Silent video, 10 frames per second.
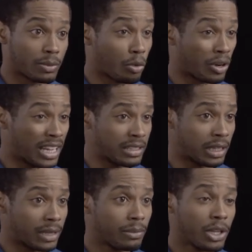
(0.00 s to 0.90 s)
it more
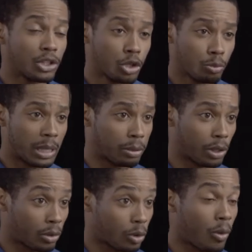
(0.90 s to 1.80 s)
easily, 2
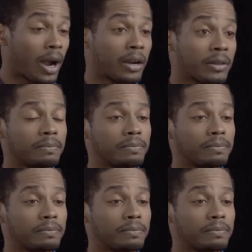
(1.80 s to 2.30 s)
people are required.